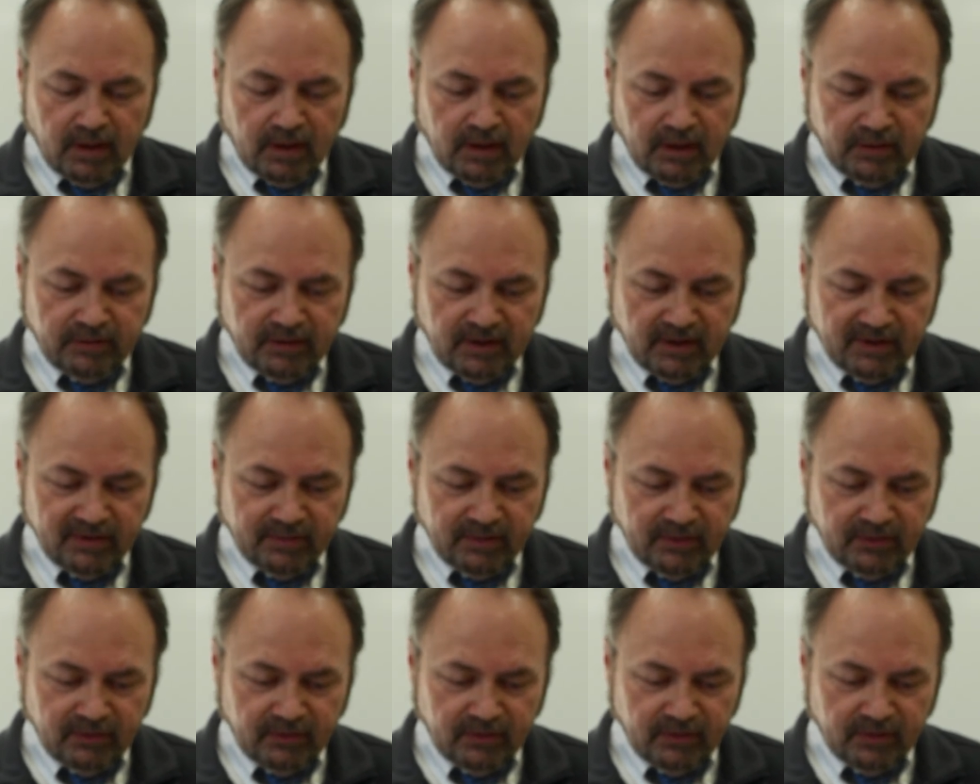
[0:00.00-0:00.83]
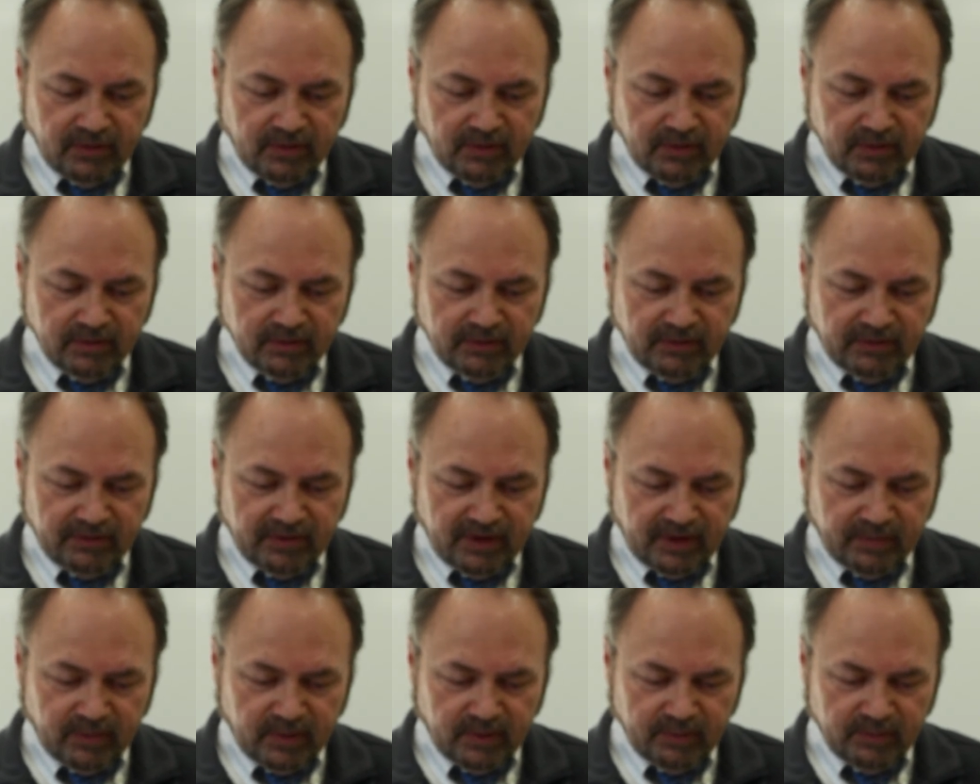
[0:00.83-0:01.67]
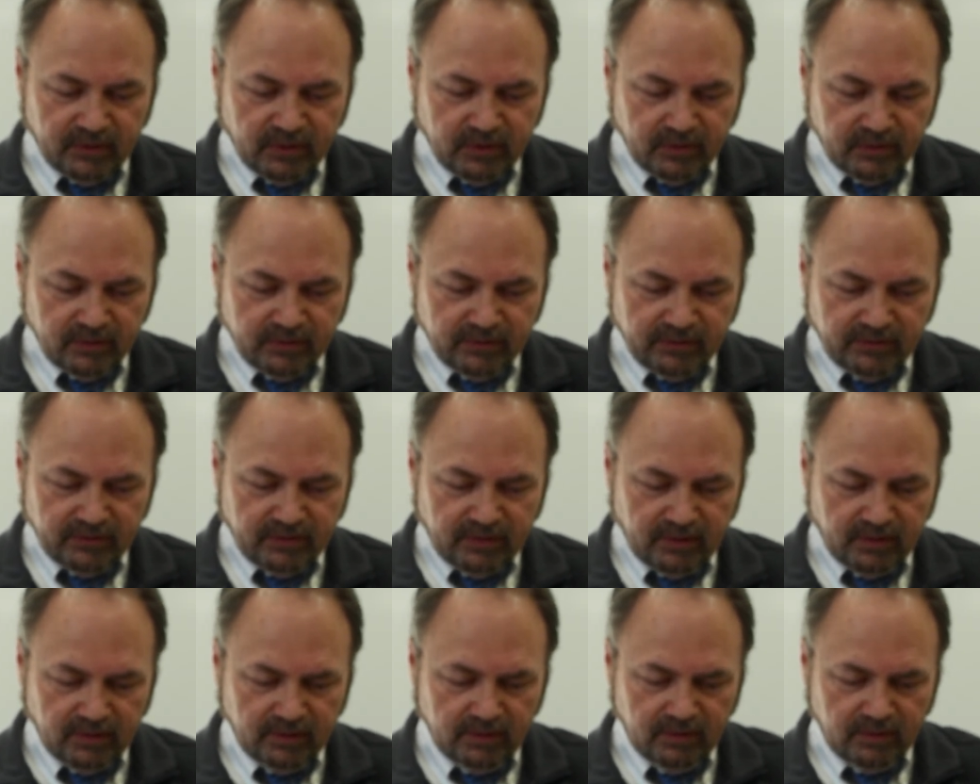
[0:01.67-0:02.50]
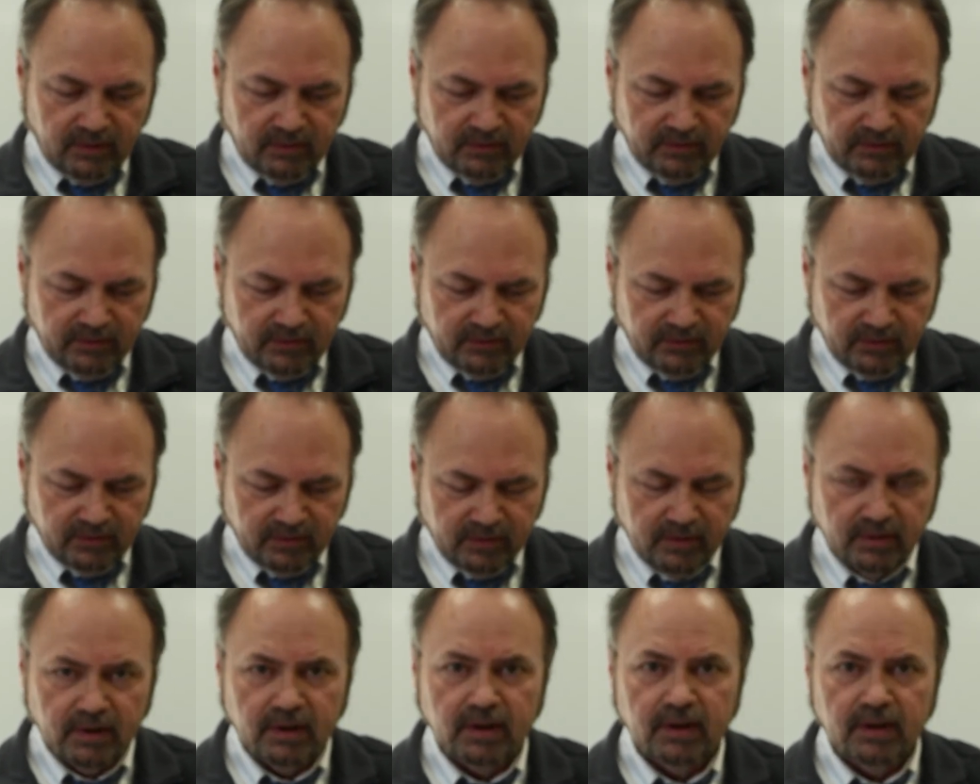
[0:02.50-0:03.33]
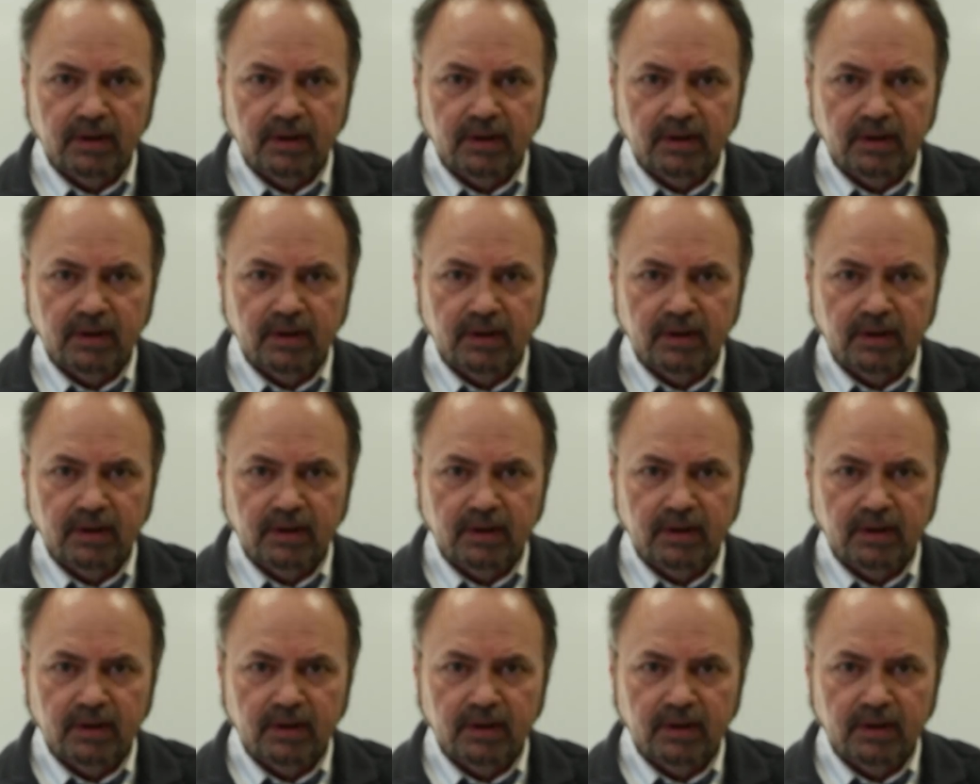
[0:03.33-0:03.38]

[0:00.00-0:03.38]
It takes me too long to type up notes which are